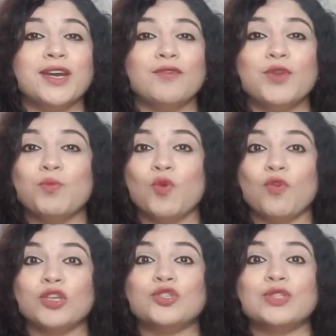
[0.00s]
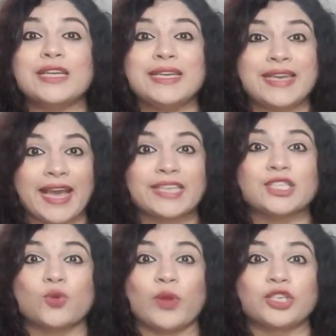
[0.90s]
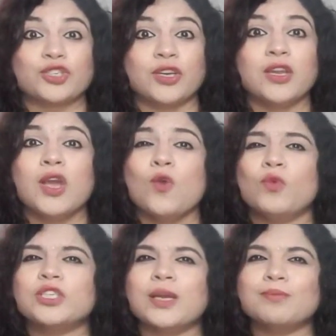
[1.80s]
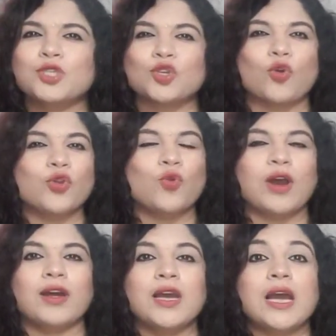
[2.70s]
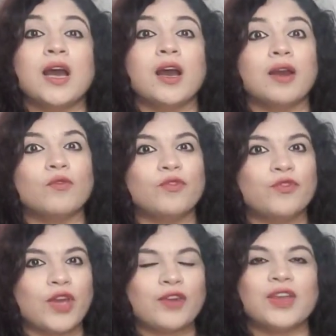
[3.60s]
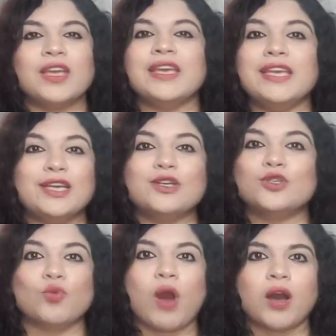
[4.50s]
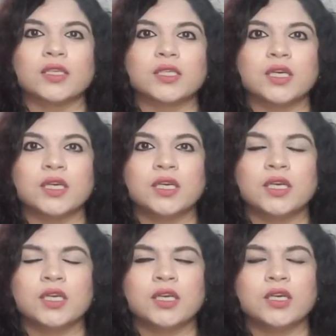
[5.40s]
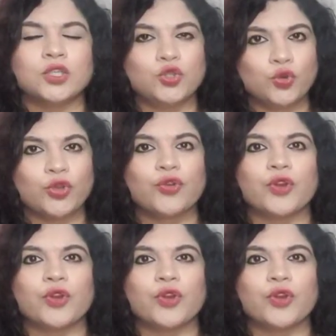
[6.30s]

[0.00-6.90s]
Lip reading: here, we move on to the next question, which I'm sure you are very eager to ask. Do you